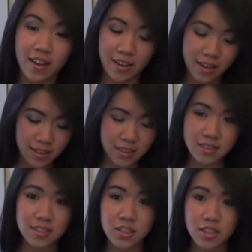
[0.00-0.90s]
Yeah, that
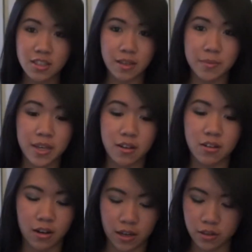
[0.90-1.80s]
doesn't look like me at
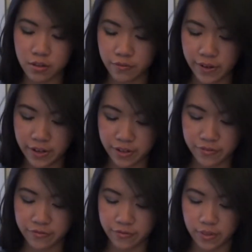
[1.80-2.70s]
all. I look very
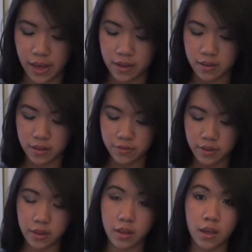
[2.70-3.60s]
flat and
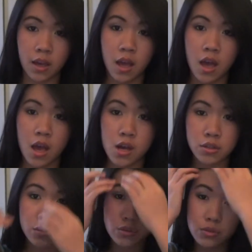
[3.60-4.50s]
everything.
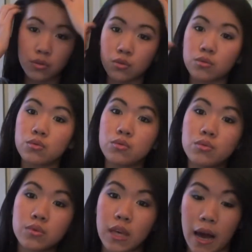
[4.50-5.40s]
So
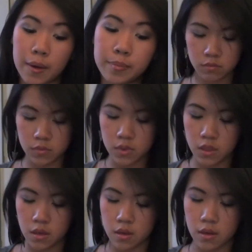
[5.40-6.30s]
yeah,
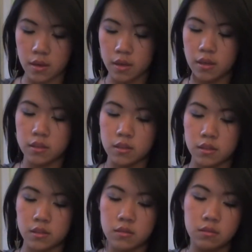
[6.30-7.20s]

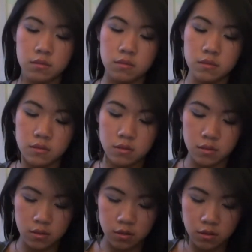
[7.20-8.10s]
and
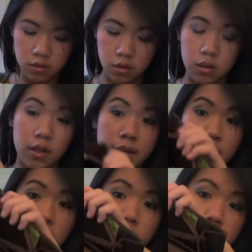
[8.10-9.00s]
all I
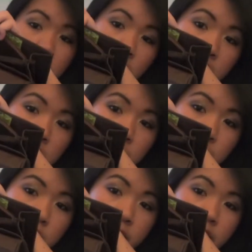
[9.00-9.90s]
have are
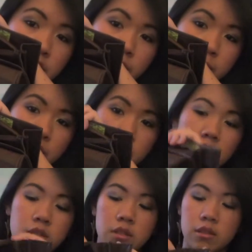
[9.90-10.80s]
some changes, which
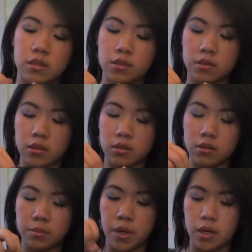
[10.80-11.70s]
are in this
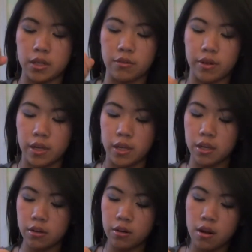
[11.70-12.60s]
little pocket right
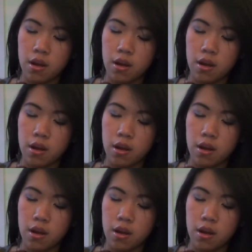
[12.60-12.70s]
here.